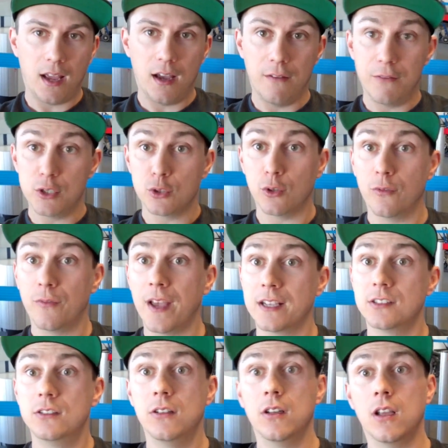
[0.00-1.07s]
a visual effects
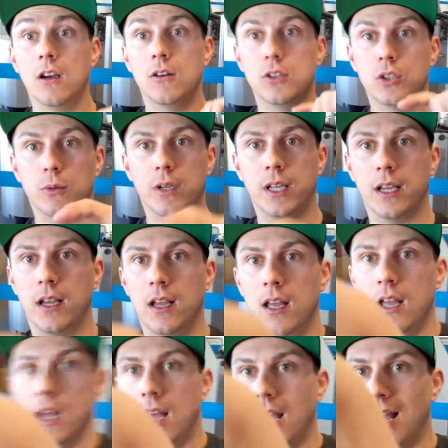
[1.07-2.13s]
studio doing
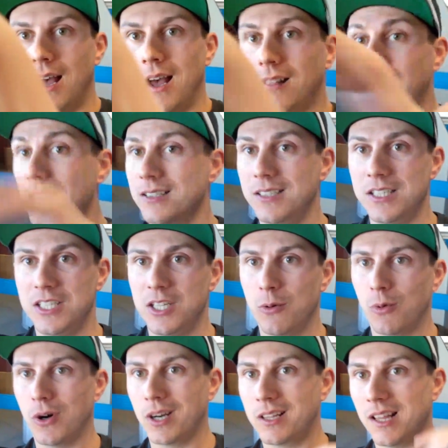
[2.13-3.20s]
uh, a lot of CG
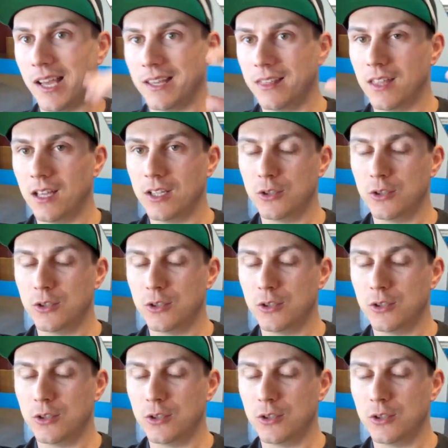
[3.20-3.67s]
work, like the